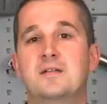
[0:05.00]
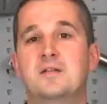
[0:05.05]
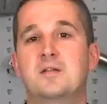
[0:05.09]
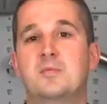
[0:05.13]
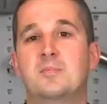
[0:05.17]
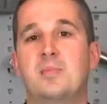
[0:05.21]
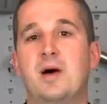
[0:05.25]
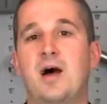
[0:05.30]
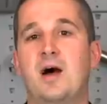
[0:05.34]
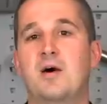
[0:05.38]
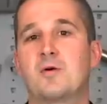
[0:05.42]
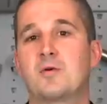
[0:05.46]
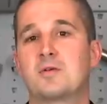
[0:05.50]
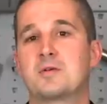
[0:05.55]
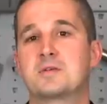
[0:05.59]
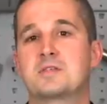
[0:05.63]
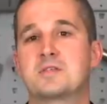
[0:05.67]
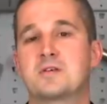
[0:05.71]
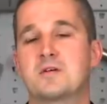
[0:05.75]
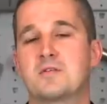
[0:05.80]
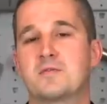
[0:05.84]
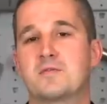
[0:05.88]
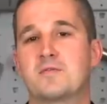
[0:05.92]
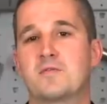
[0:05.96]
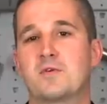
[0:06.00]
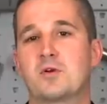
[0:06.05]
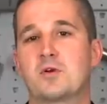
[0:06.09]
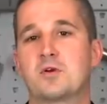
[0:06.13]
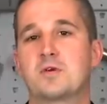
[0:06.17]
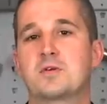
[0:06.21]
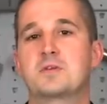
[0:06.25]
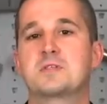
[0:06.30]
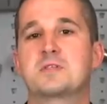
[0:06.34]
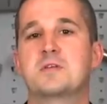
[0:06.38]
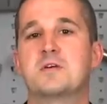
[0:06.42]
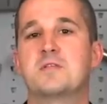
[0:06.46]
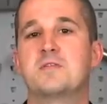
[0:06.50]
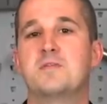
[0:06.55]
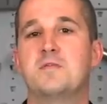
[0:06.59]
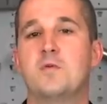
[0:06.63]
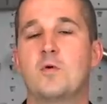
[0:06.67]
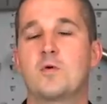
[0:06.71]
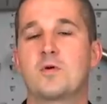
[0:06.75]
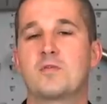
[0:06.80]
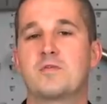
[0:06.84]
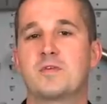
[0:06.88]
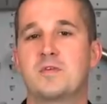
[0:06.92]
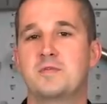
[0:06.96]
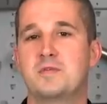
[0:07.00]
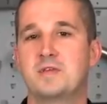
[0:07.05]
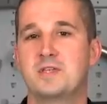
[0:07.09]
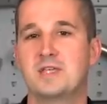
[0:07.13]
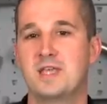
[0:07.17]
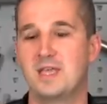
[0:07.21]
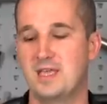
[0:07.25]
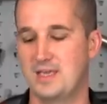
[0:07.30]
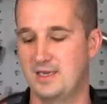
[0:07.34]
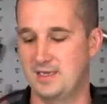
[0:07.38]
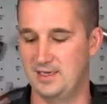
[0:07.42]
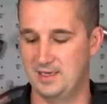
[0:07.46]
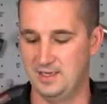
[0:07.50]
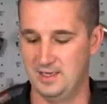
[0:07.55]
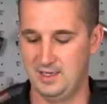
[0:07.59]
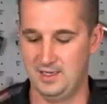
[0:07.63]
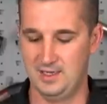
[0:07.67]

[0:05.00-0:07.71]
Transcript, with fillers: the Bowers Vers four fifty-eight.